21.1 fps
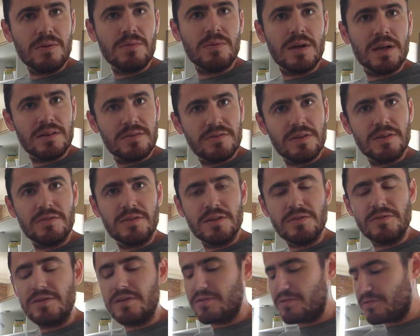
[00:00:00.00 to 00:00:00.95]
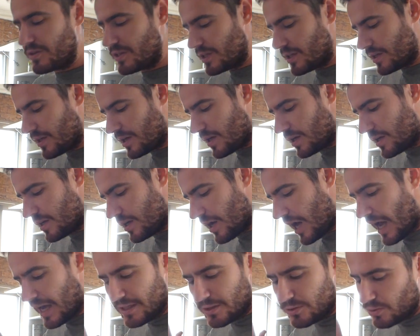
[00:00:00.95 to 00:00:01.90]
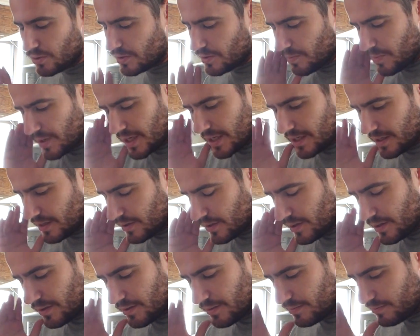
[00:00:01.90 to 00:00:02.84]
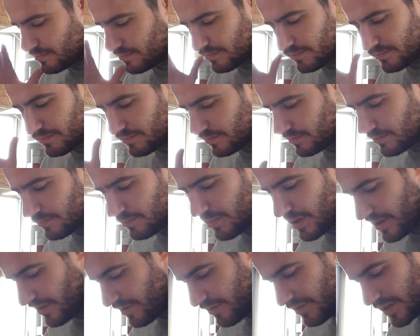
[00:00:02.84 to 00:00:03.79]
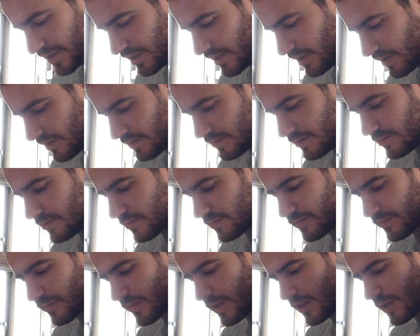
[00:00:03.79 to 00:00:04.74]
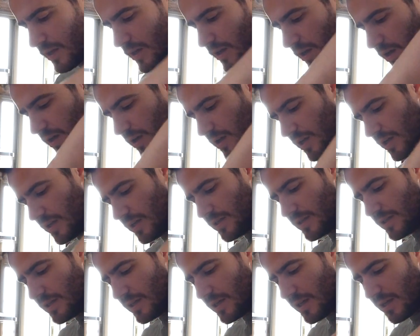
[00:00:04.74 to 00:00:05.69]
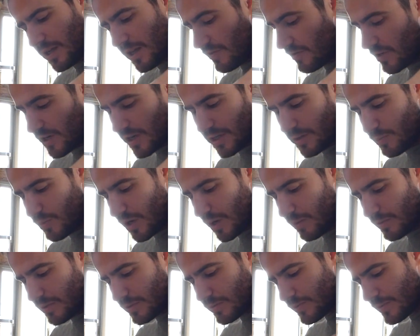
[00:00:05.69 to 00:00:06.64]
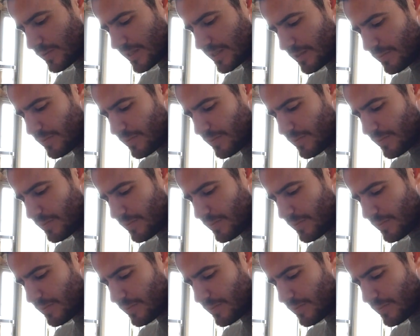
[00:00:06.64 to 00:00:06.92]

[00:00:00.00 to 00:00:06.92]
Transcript: By weight 50-50. I do it by feel, and never had problems with